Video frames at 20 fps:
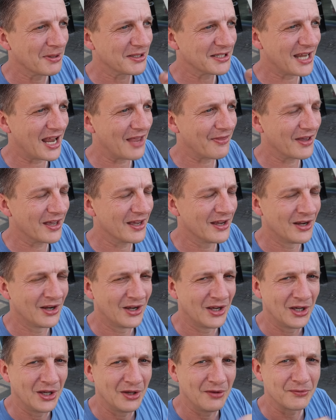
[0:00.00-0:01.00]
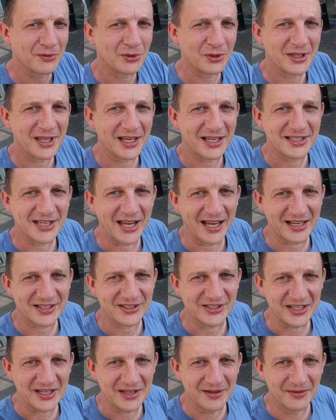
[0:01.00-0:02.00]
but to get there, I've got to get a taxi.